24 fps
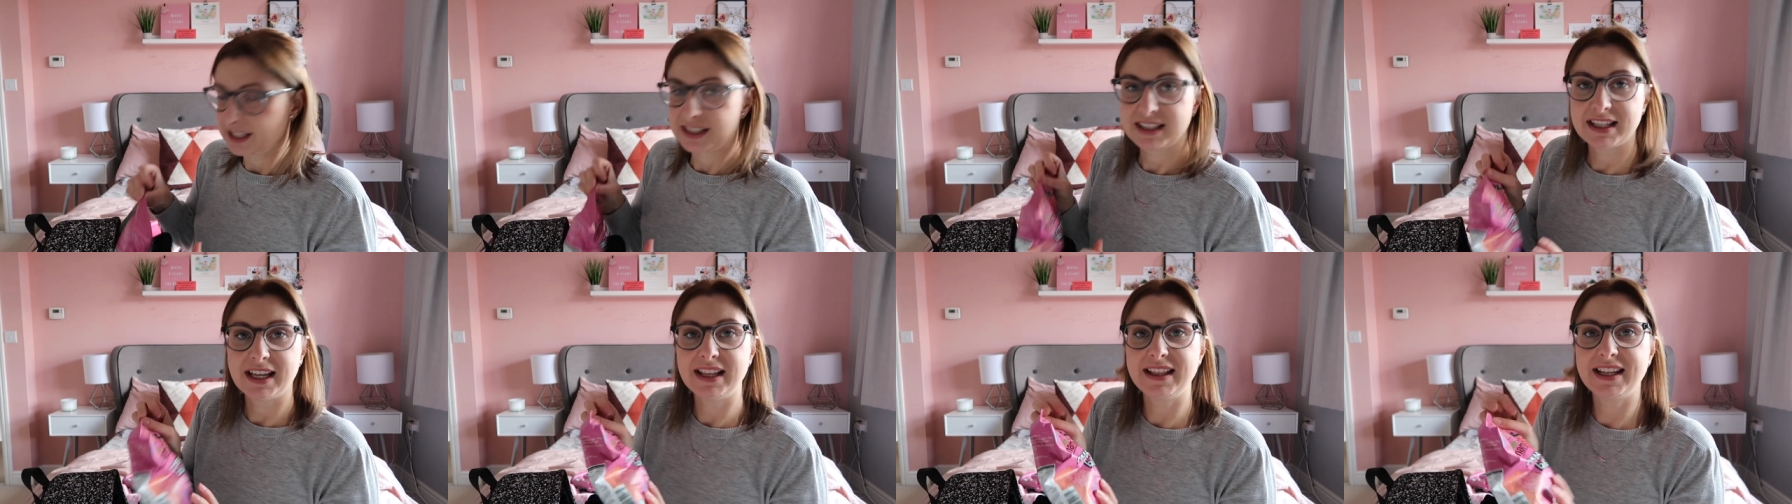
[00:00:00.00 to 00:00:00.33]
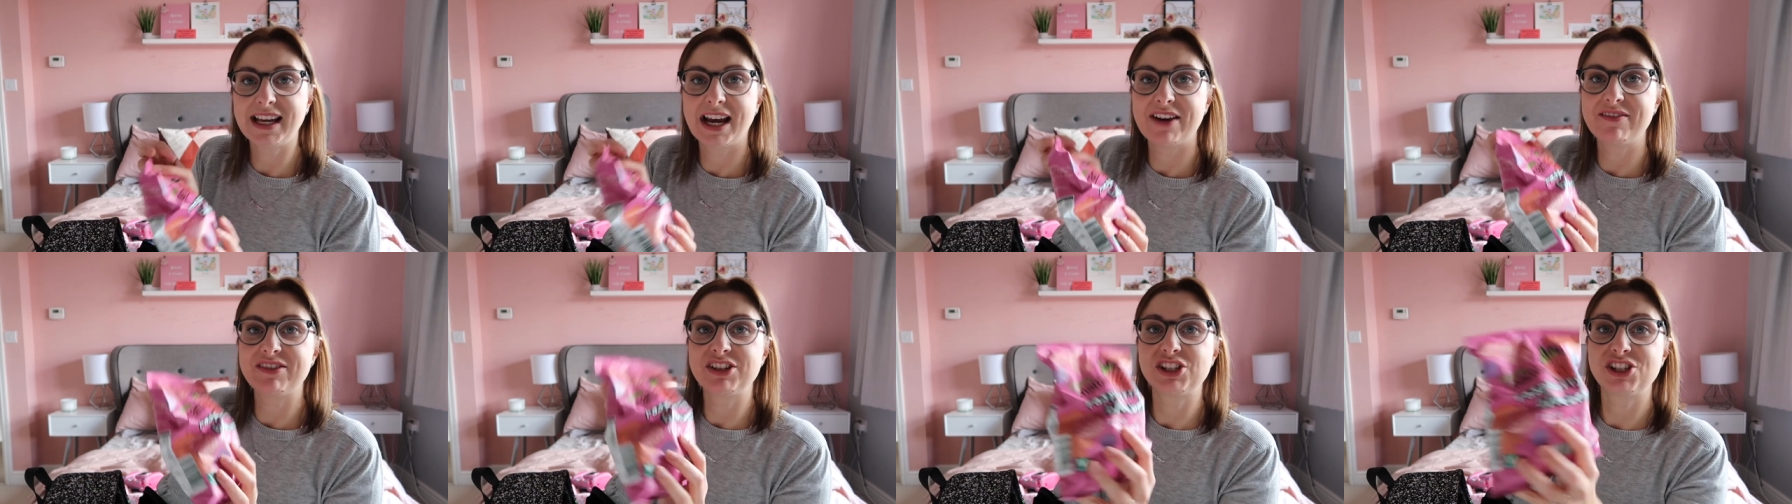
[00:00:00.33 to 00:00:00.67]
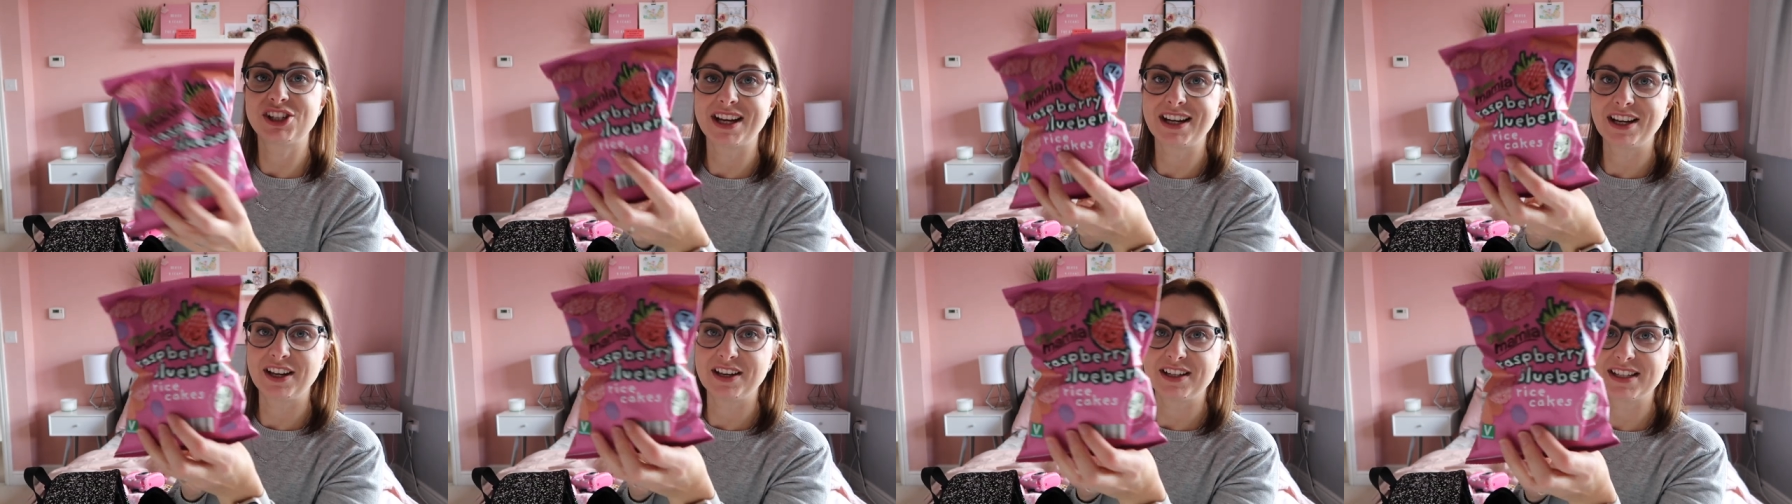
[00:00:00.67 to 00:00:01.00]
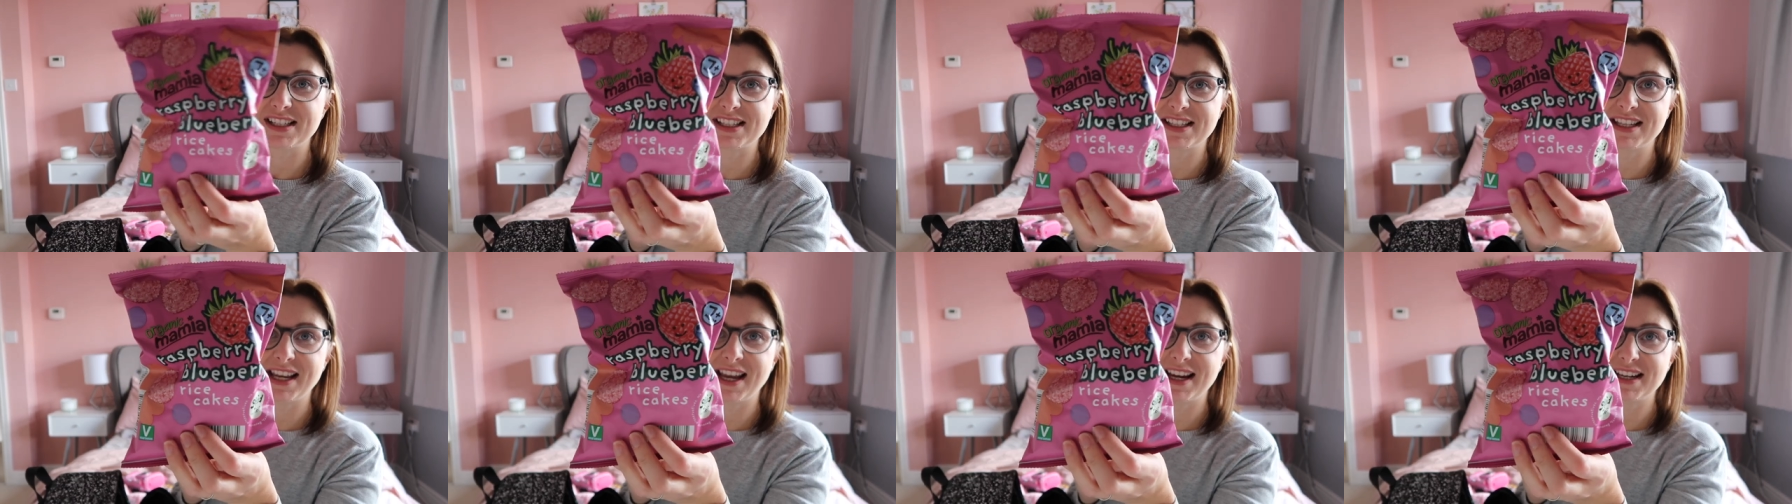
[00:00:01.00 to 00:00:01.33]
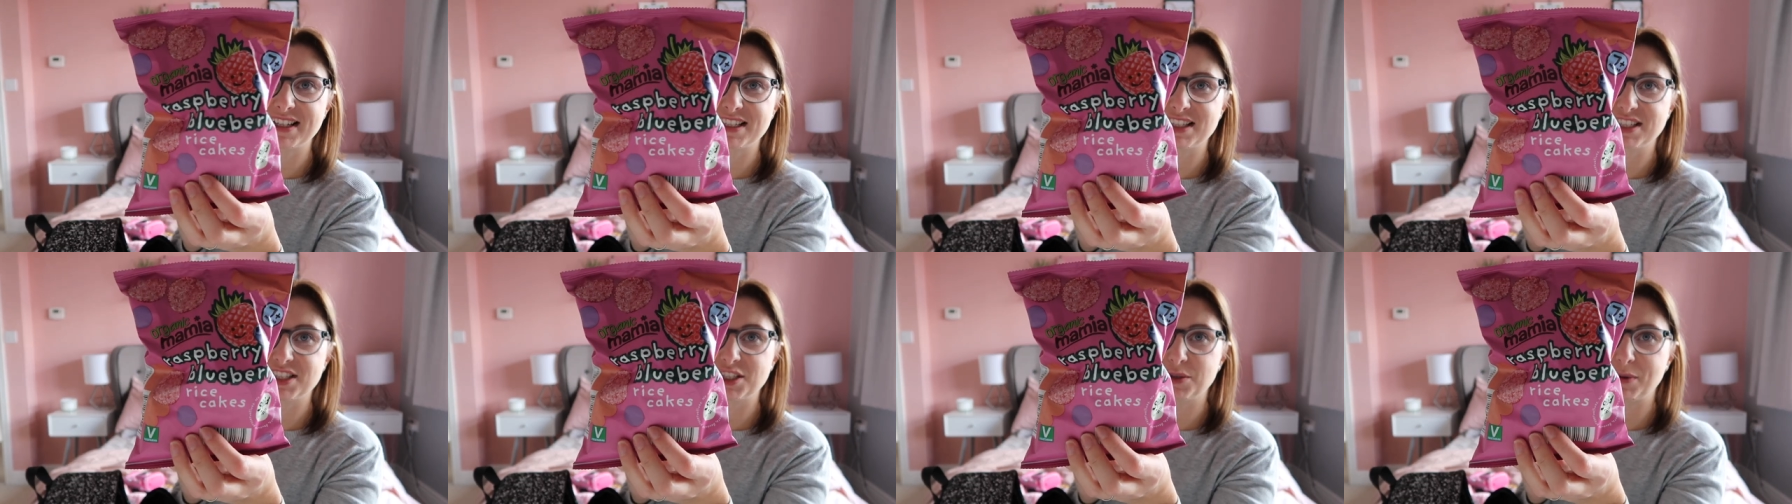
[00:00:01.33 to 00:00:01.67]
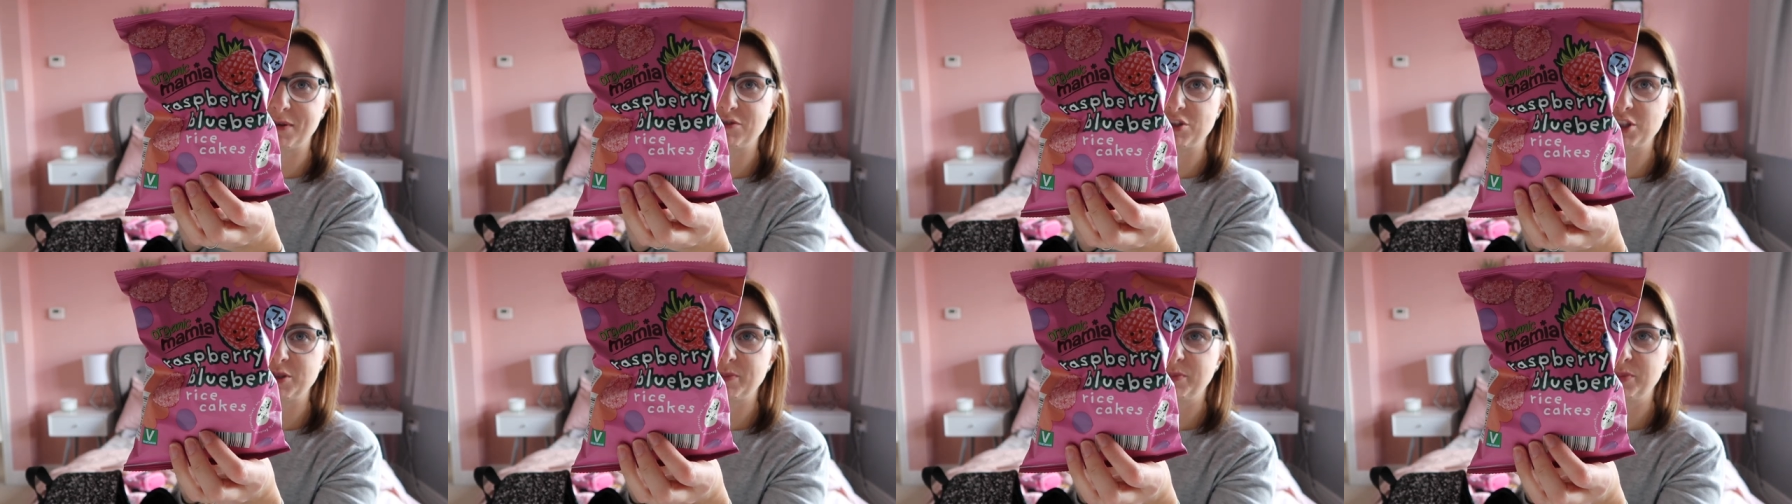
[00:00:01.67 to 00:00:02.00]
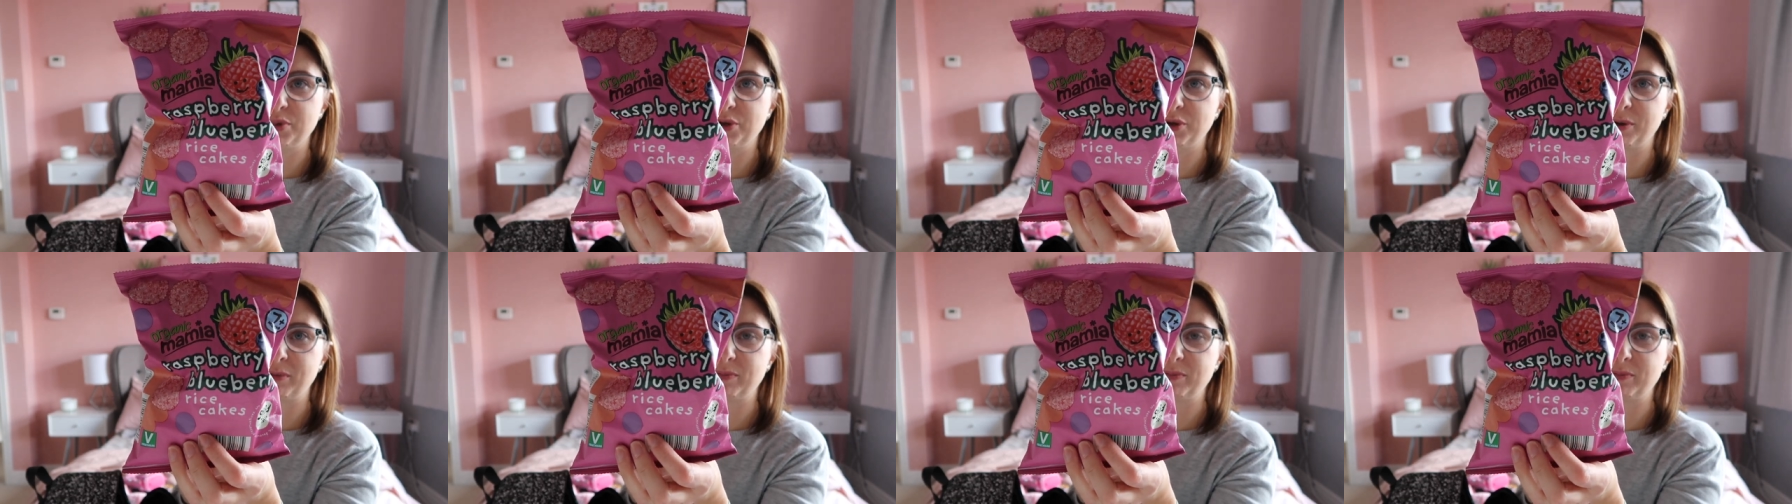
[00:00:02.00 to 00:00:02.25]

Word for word: Then they have a shed load of snacks. So I've just